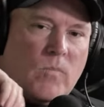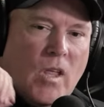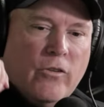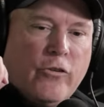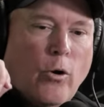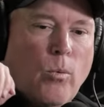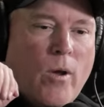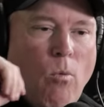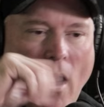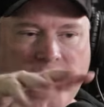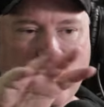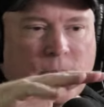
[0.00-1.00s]
so we
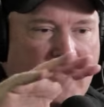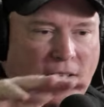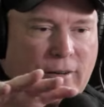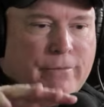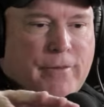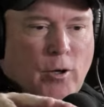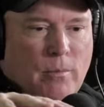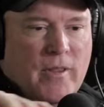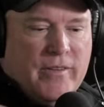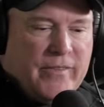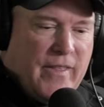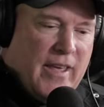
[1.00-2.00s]
watch them kind of film
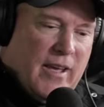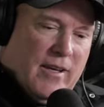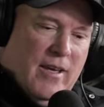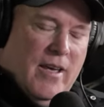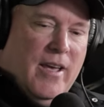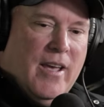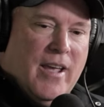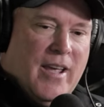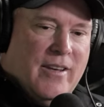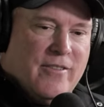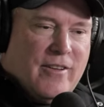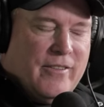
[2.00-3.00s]
this thing
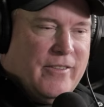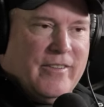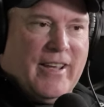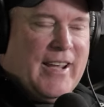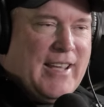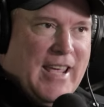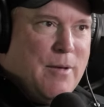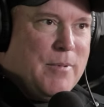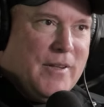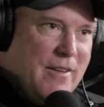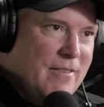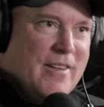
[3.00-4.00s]
and Shell's just like, I can't
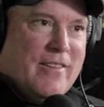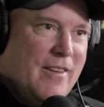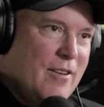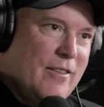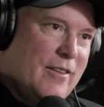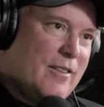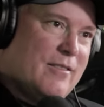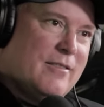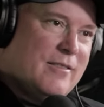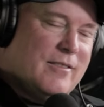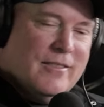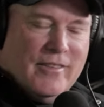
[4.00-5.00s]
believe this, you know,
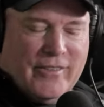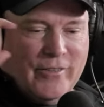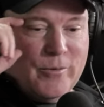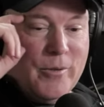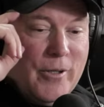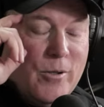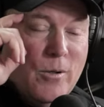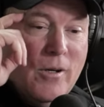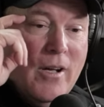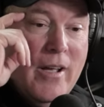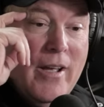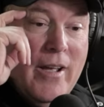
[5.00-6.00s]
this is really cool.
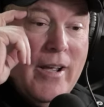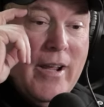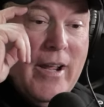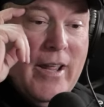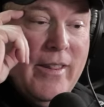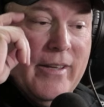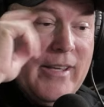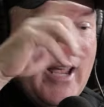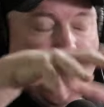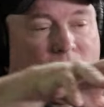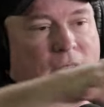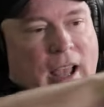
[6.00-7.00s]
And the
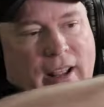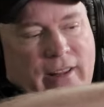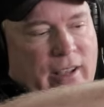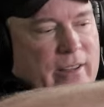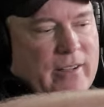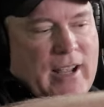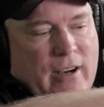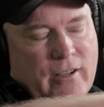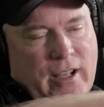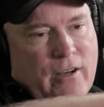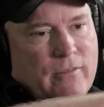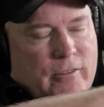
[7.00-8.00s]
camera guy and the other guy are
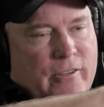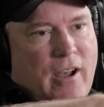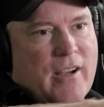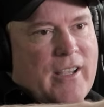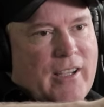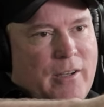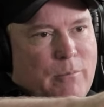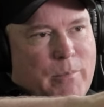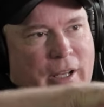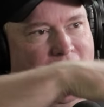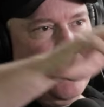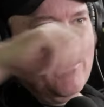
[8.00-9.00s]
kind of over talking, and
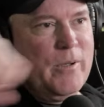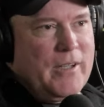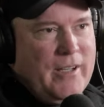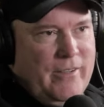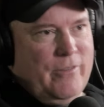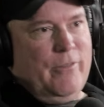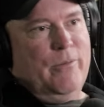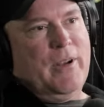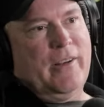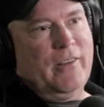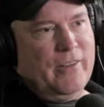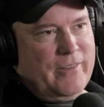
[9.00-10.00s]
Bendy Irwin kind of turns
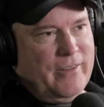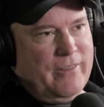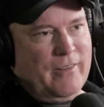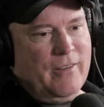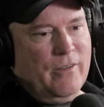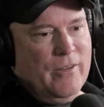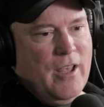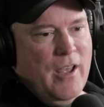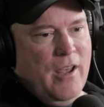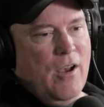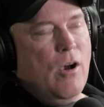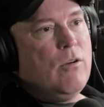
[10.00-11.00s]
around and looks at us and goes,
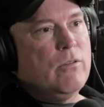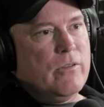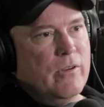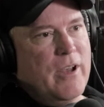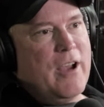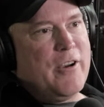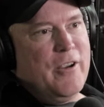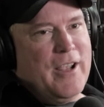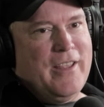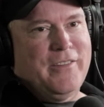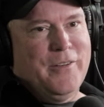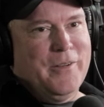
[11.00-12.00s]
oh, so how are you
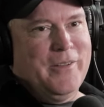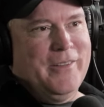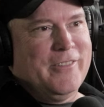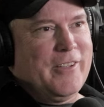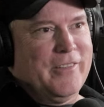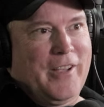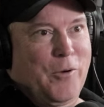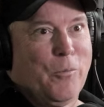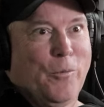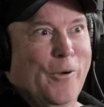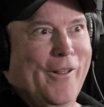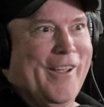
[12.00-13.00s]
guys doing? And Shell's like,
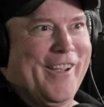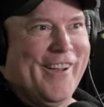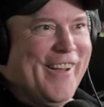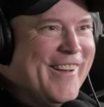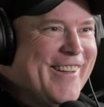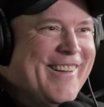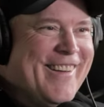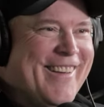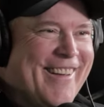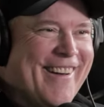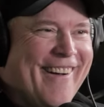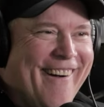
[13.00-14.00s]
really good. You
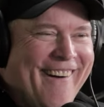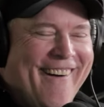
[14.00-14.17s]
know?